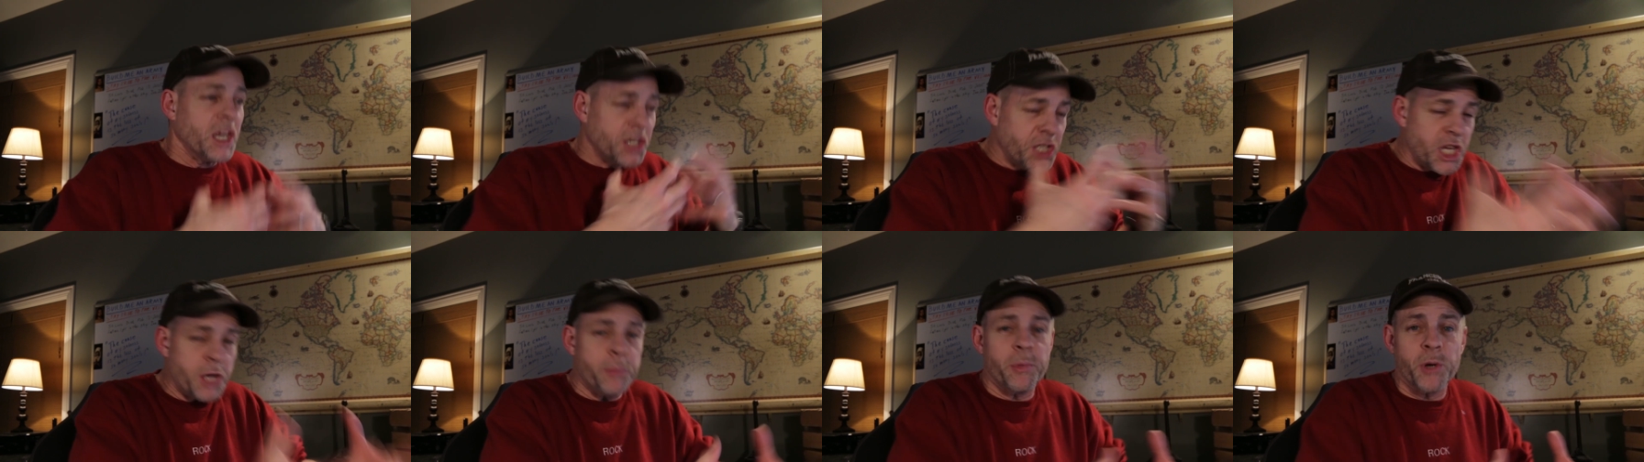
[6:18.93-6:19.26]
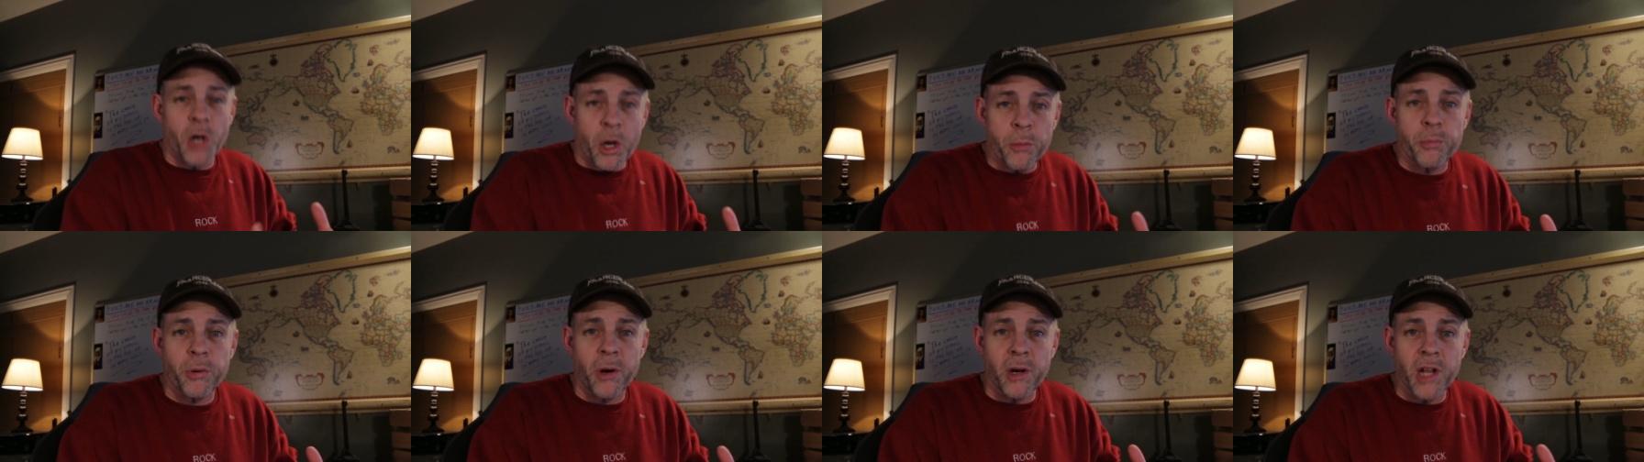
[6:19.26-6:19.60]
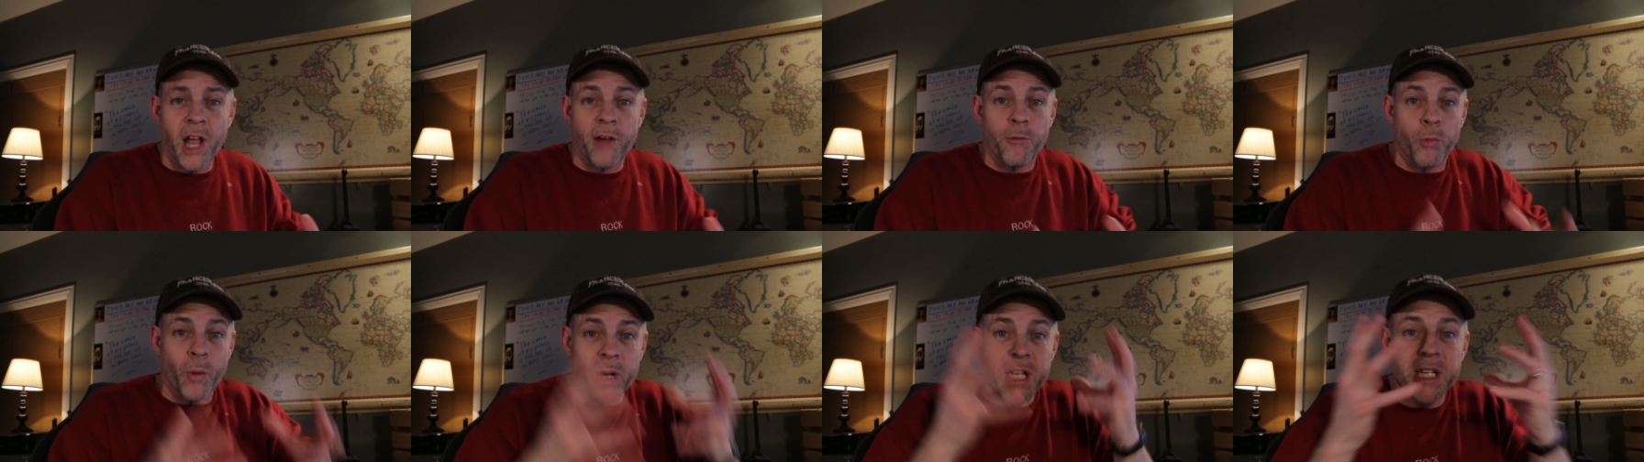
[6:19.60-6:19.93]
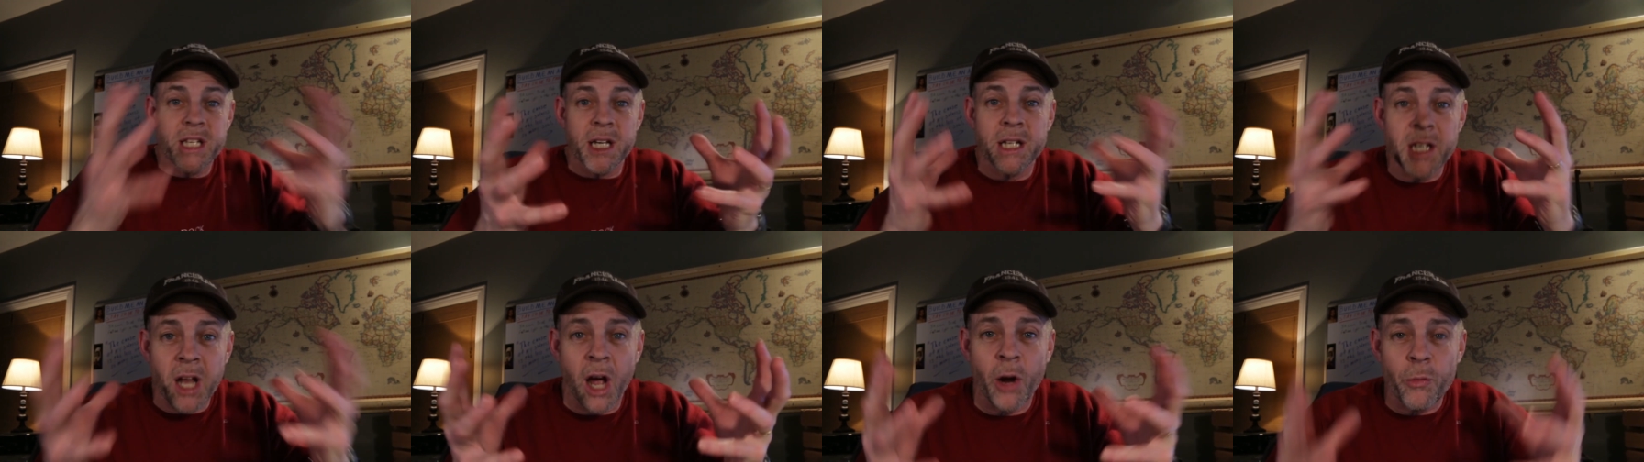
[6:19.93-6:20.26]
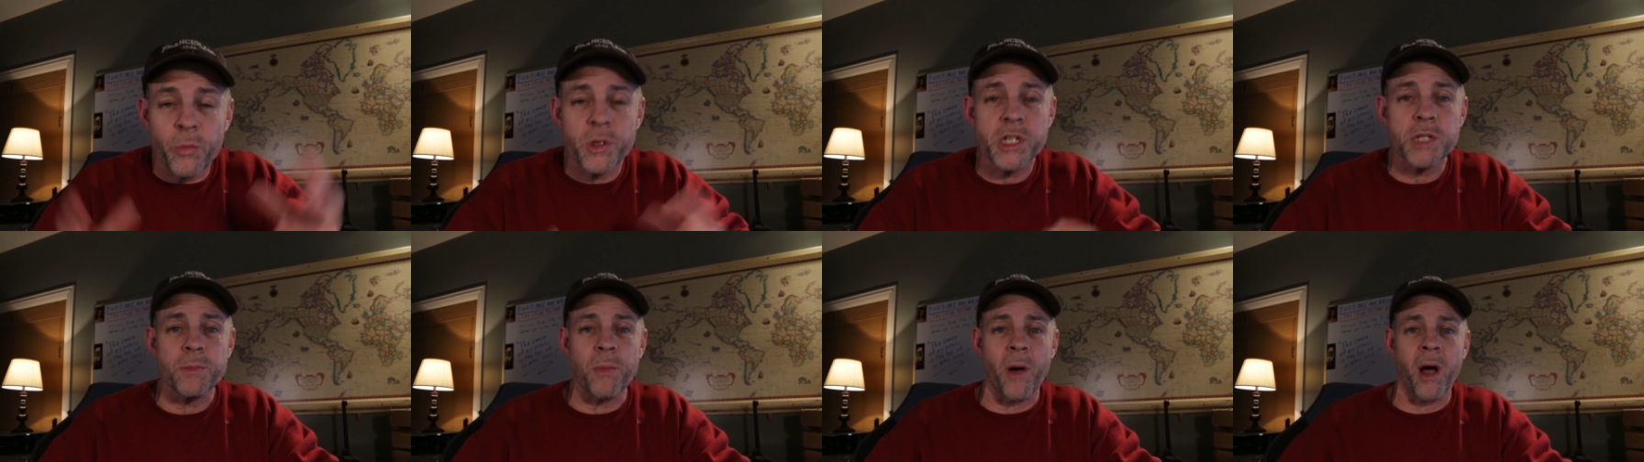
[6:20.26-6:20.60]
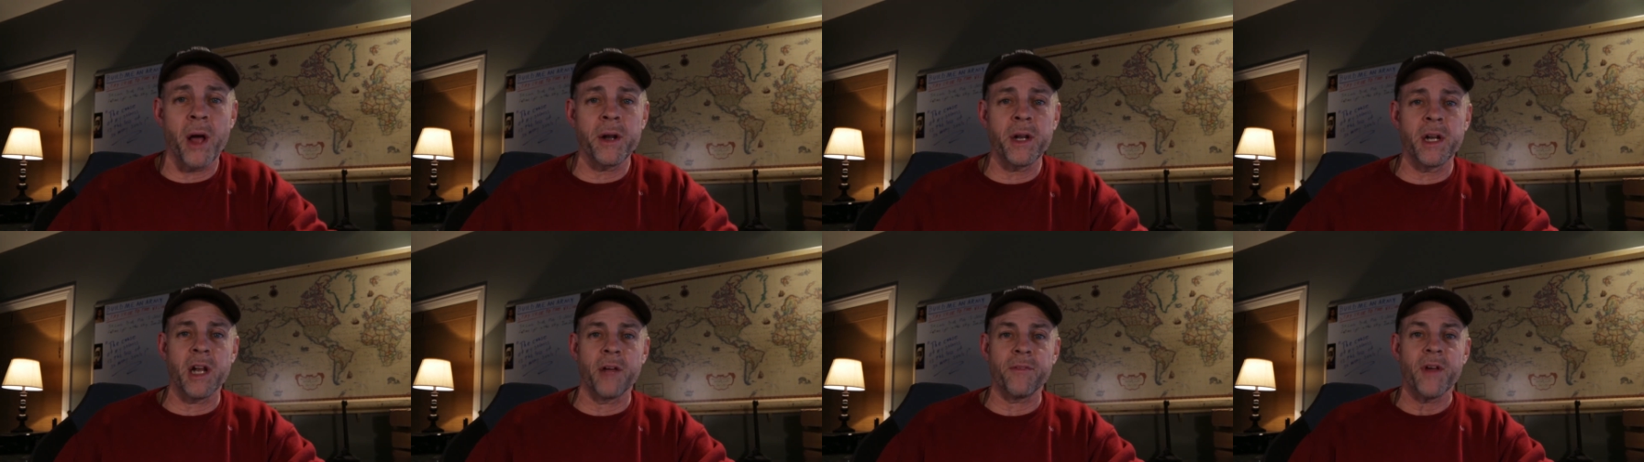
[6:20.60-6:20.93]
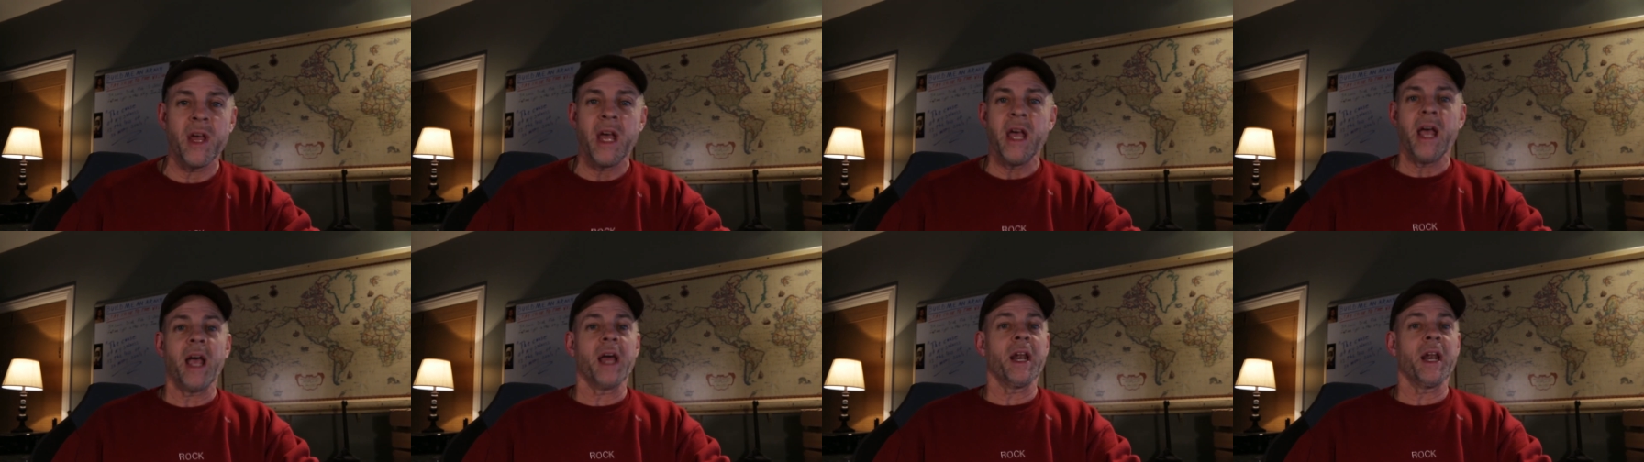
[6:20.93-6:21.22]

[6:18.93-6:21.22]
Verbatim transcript: deepen our prayer life. We did not respond enough.